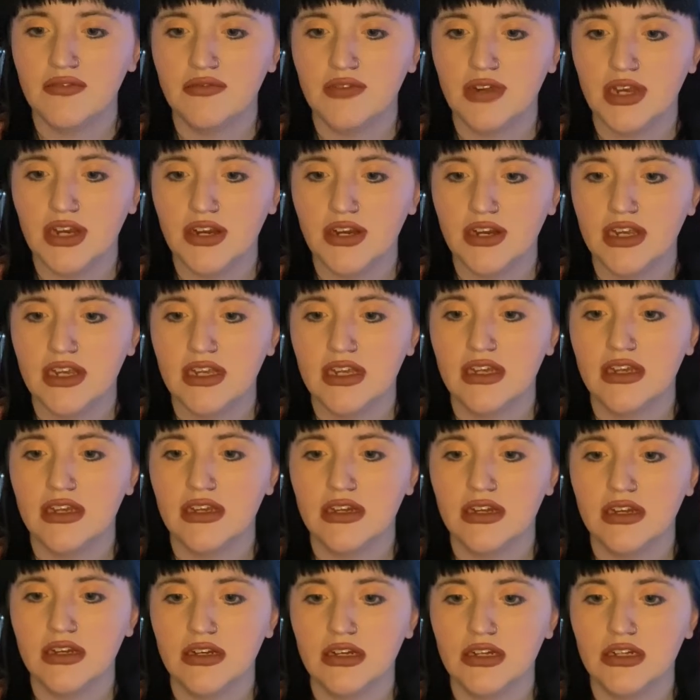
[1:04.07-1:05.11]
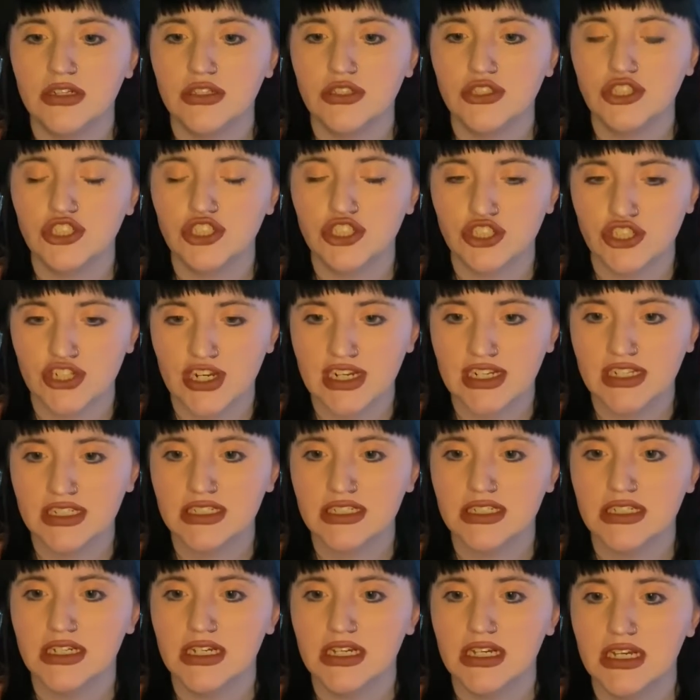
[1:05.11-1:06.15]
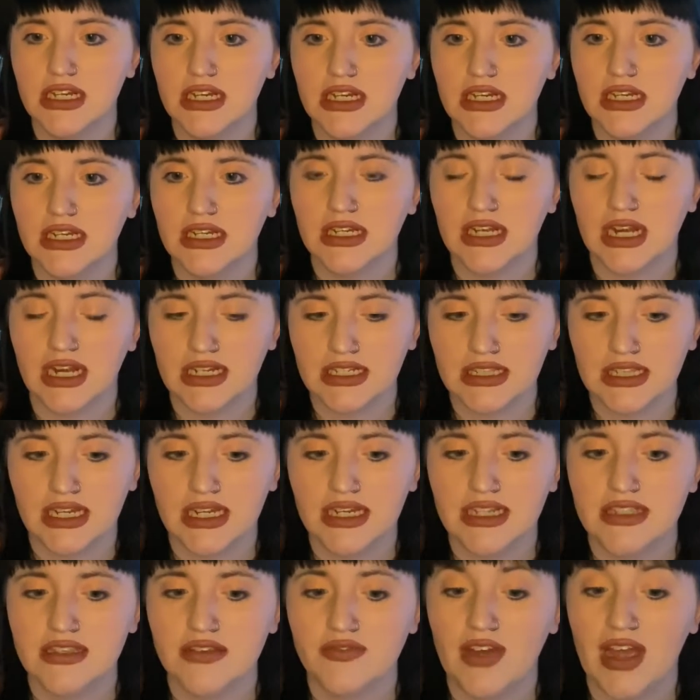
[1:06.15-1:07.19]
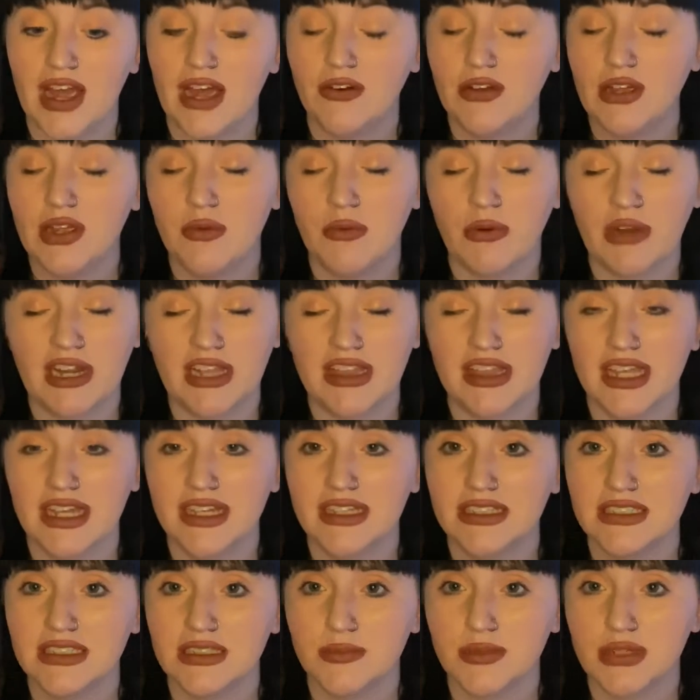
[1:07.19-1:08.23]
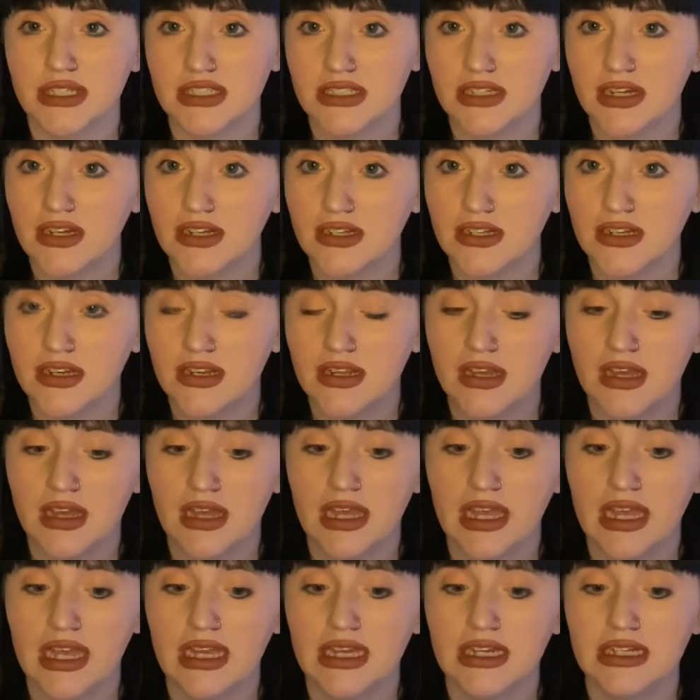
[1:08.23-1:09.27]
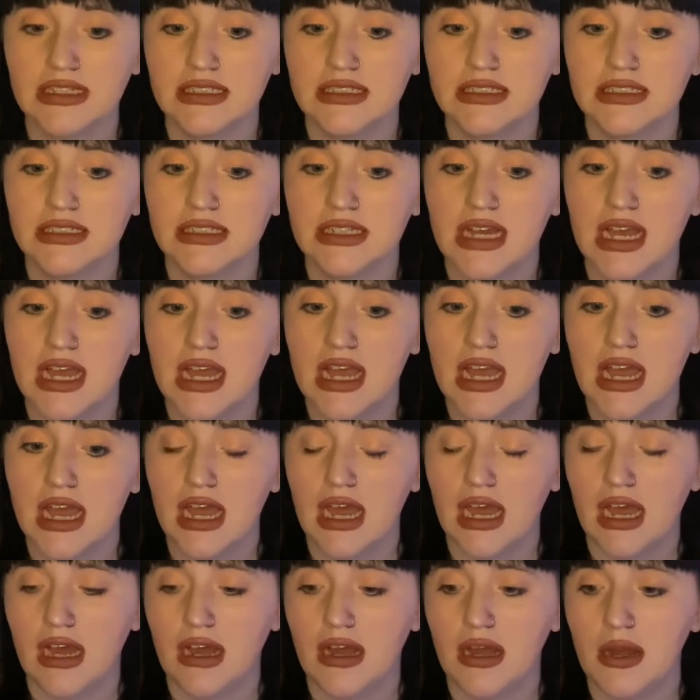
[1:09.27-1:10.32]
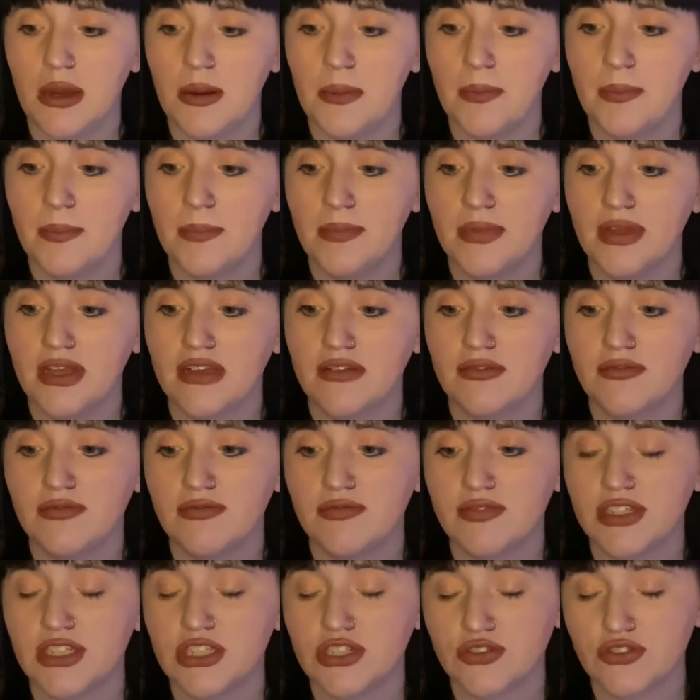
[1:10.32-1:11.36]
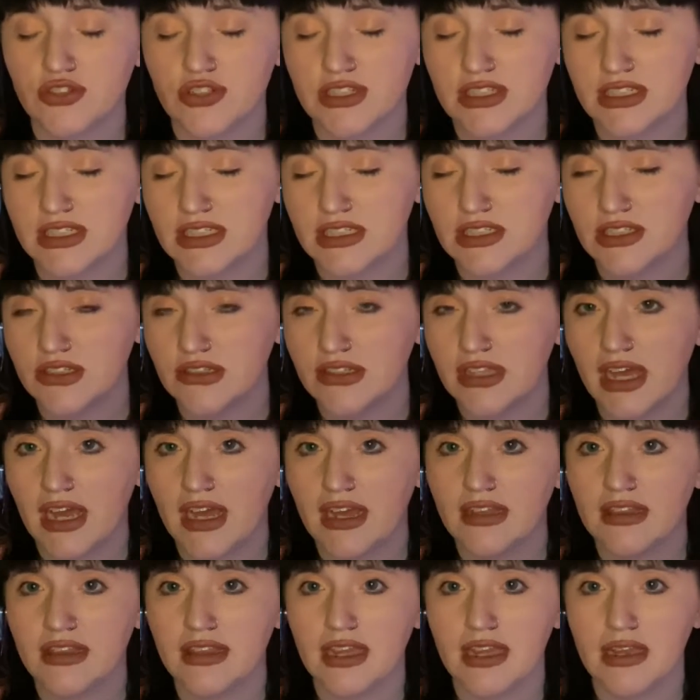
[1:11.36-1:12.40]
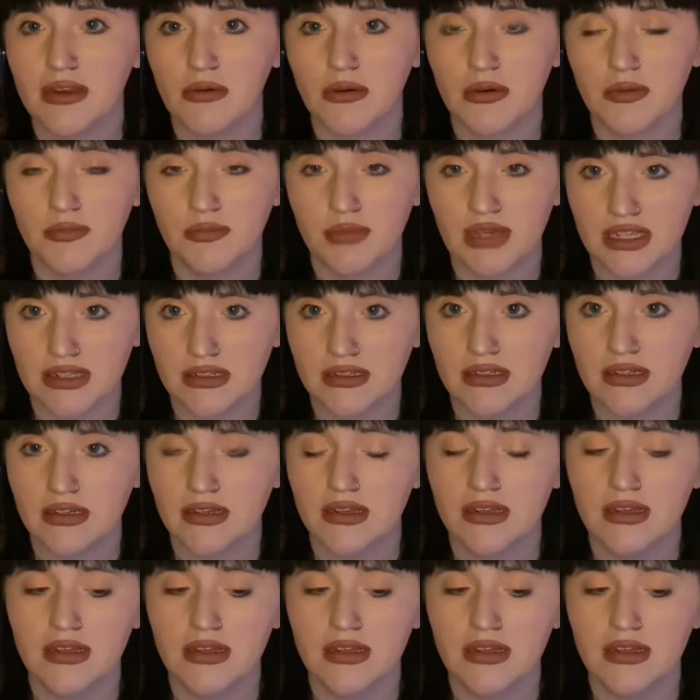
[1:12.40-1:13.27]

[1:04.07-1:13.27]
very strict guidelines of how he wanted things to be done, and if the children didn't do that, they were beaten.